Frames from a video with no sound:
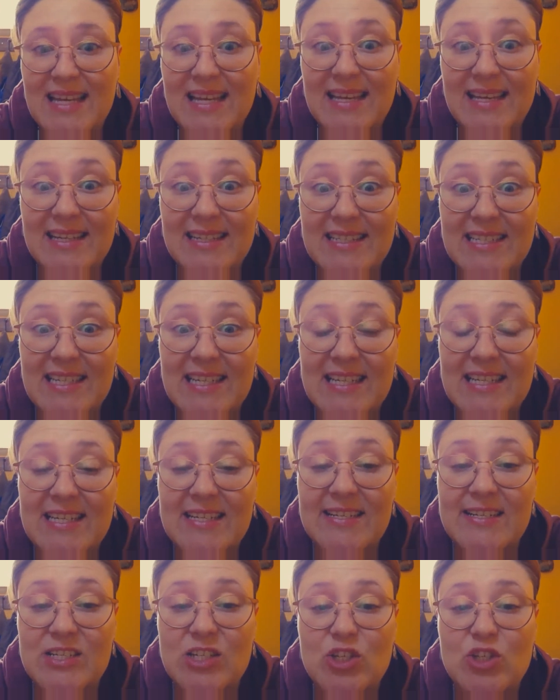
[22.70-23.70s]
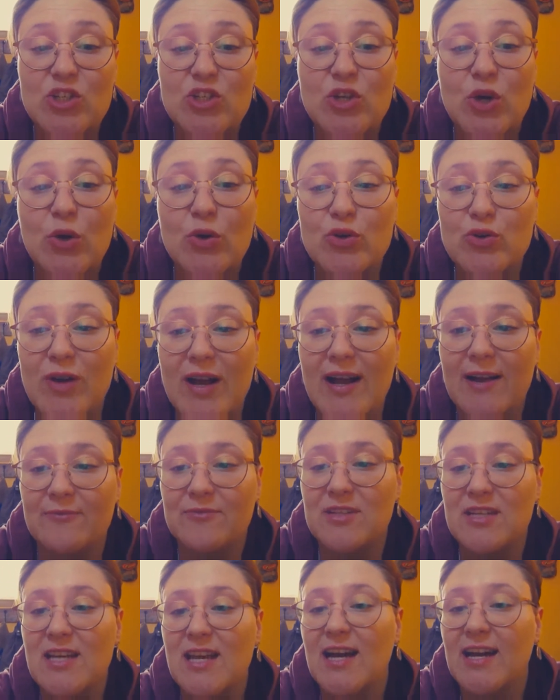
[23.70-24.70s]
it is so
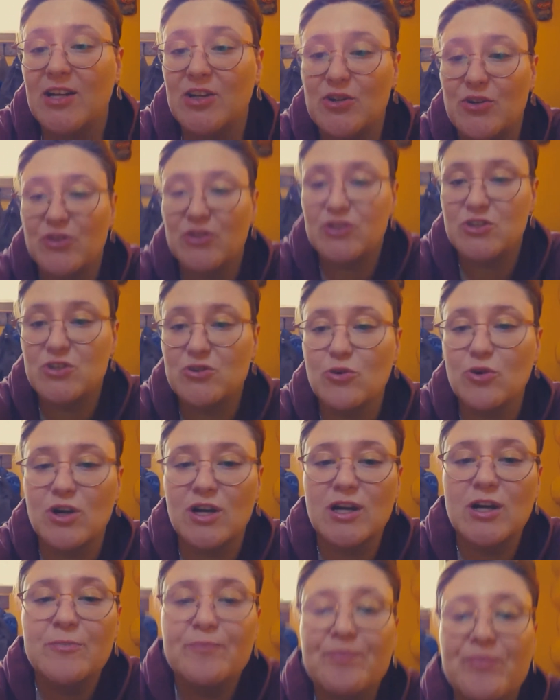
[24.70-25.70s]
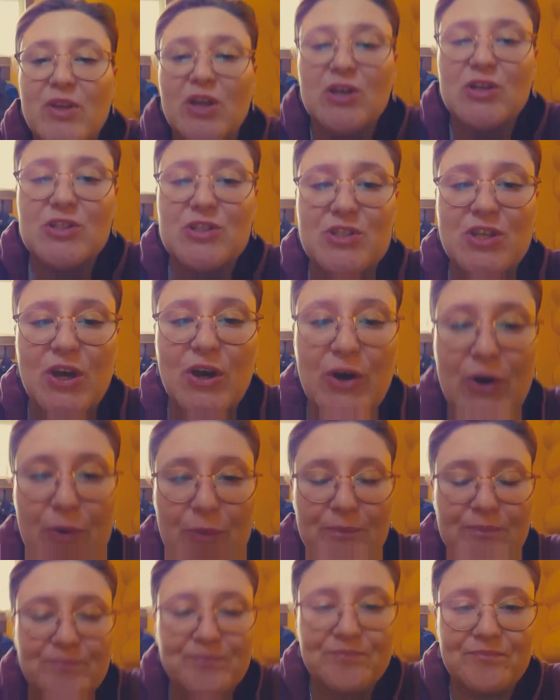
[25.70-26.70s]
drafty under this door.
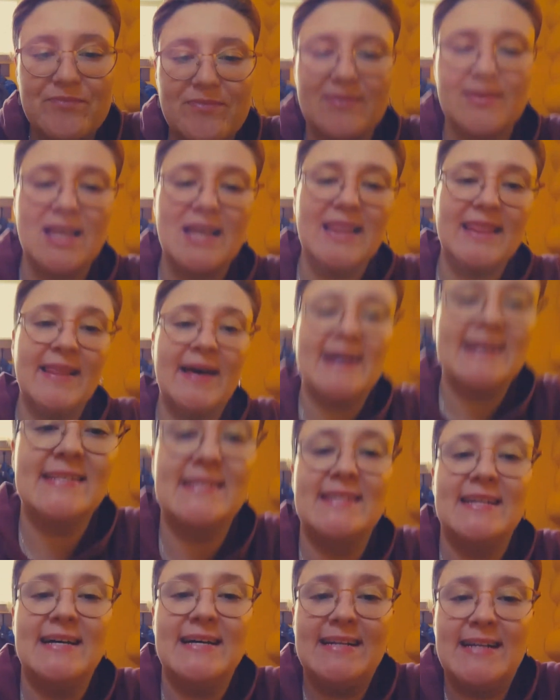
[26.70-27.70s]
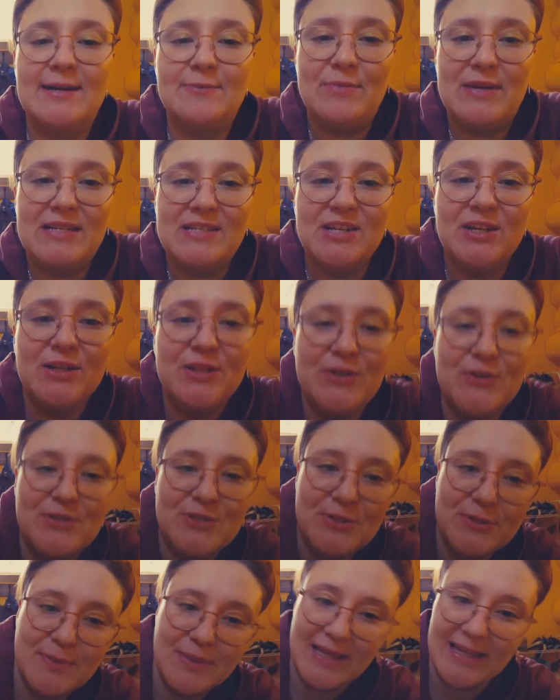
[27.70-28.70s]
So last night I went on
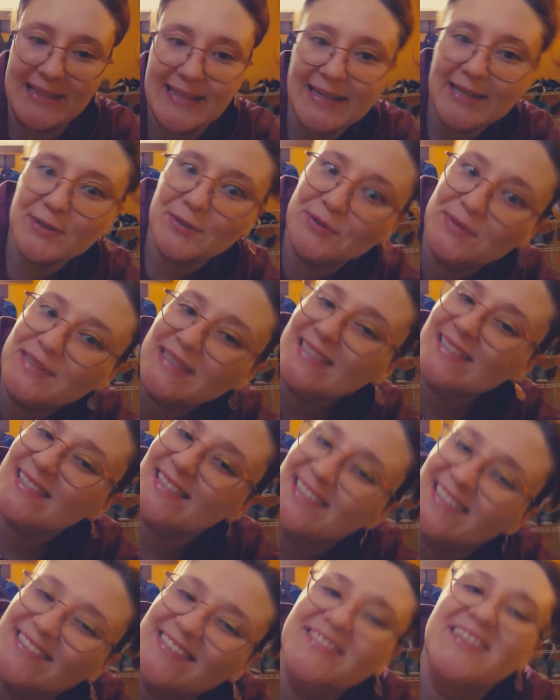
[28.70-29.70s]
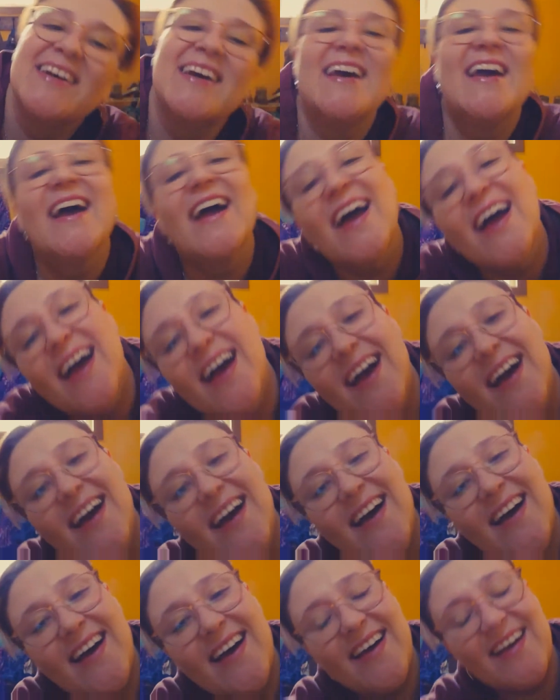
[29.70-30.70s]
YouTube, like I always do,
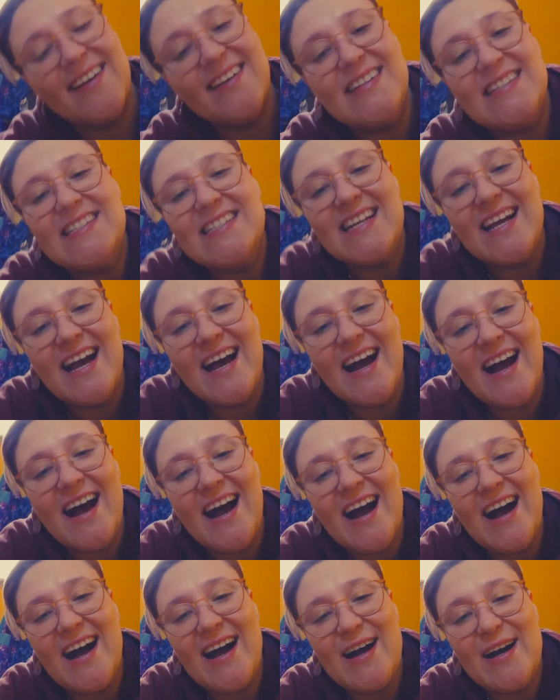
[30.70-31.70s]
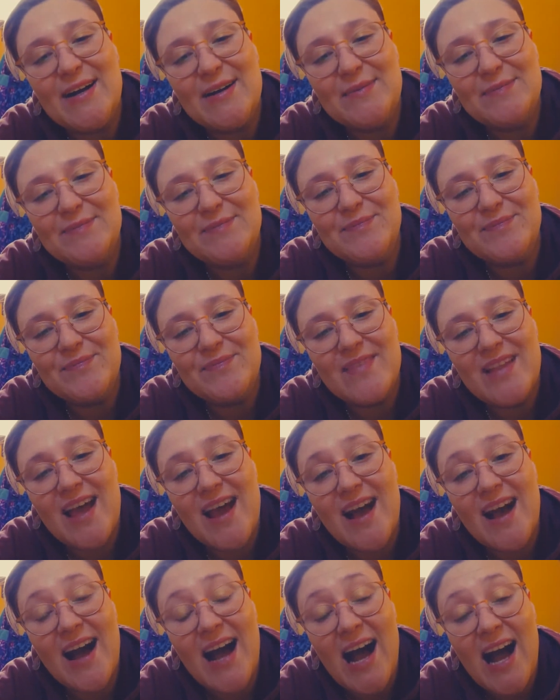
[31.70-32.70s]
and
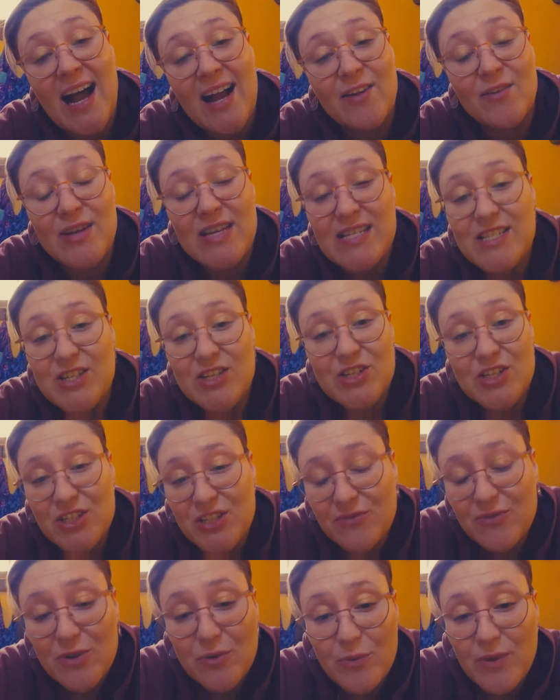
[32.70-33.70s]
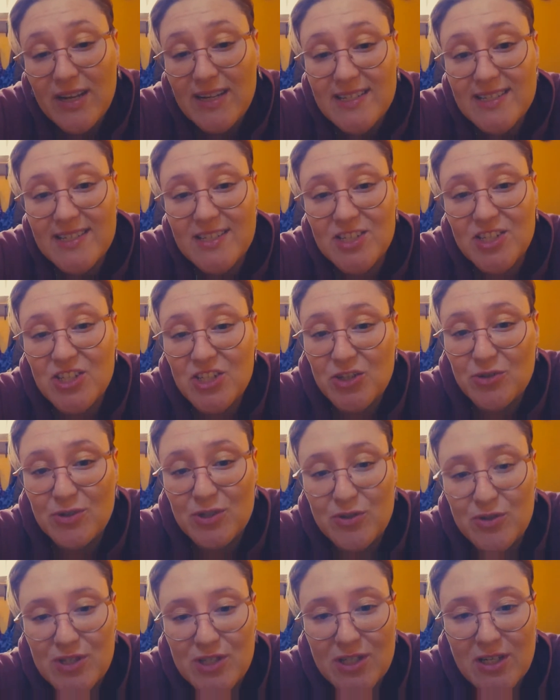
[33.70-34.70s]
I researched different ways to do a
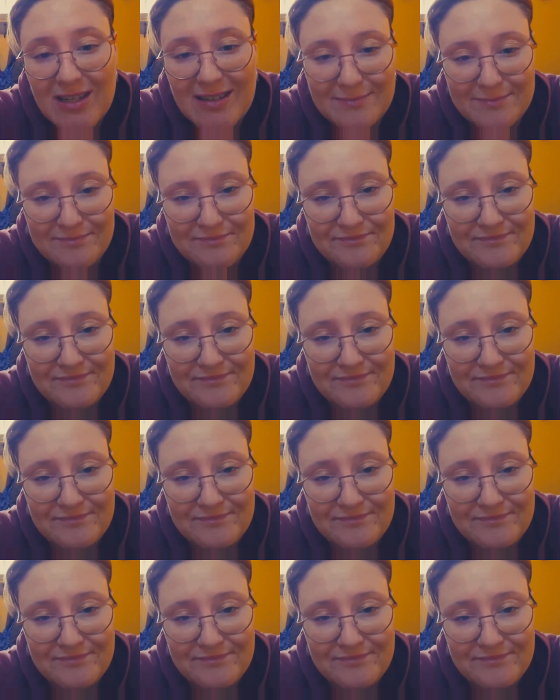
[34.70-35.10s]
doorstop.